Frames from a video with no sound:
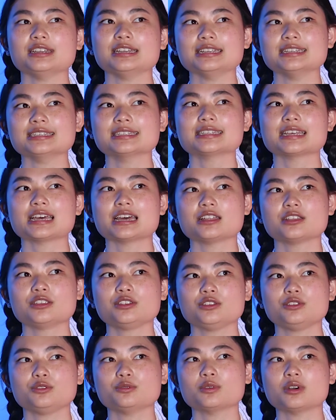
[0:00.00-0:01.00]
it is that
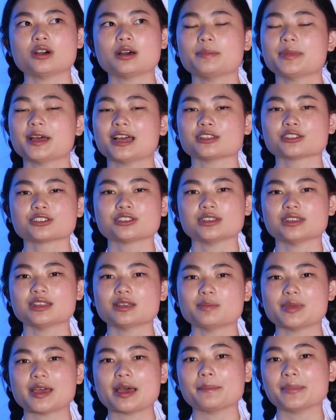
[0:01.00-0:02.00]
you are passionate
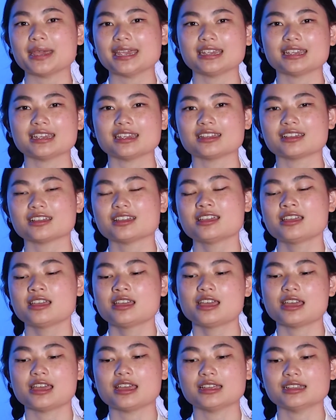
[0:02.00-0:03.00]
about making
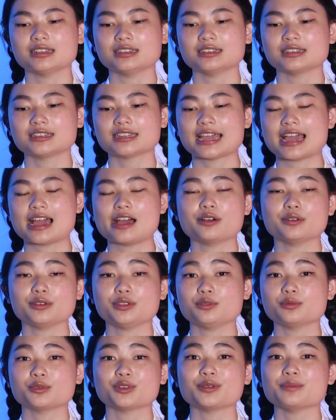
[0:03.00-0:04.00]
and how
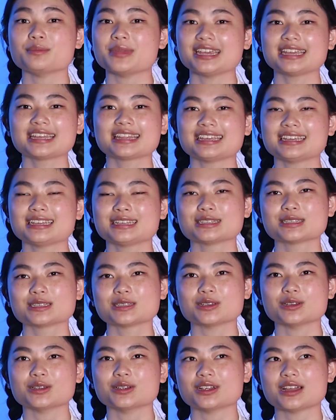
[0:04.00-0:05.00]
you want to make things.
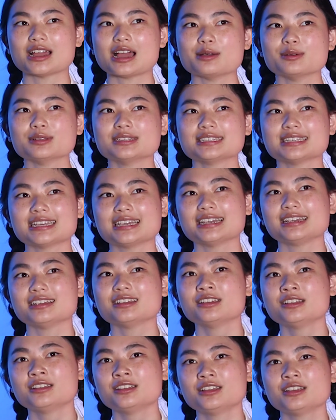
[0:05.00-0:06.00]
So I would
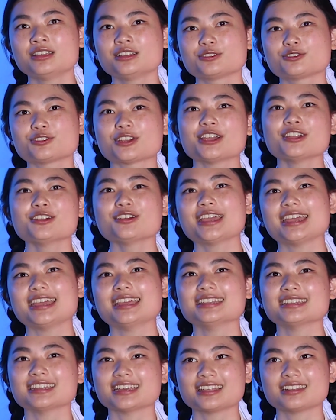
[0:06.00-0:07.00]
say try your
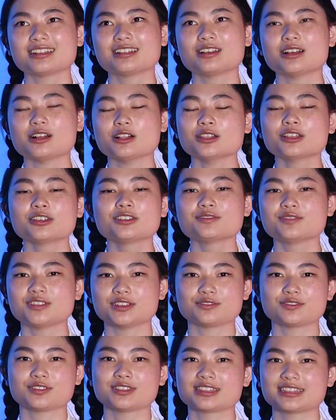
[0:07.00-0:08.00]
hand at a lot of
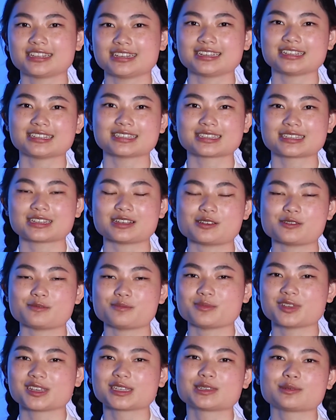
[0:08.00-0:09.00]
different things,
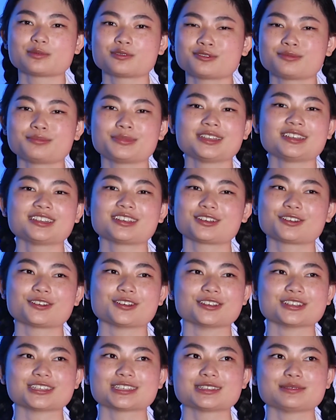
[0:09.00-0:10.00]
experiment
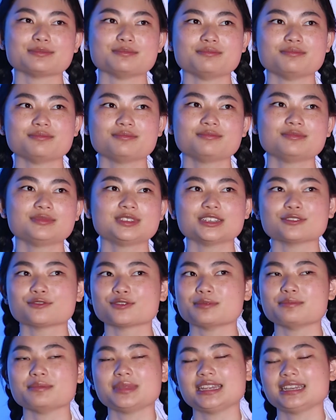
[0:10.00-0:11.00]
across
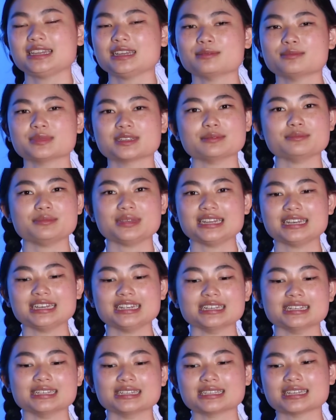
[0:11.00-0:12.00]
different mediums and
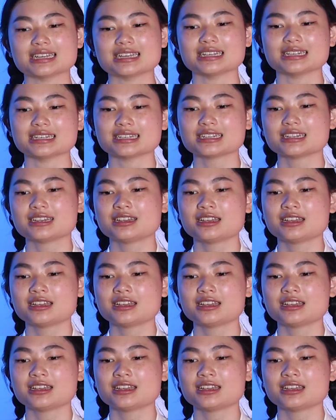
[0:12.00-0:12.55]
medias, and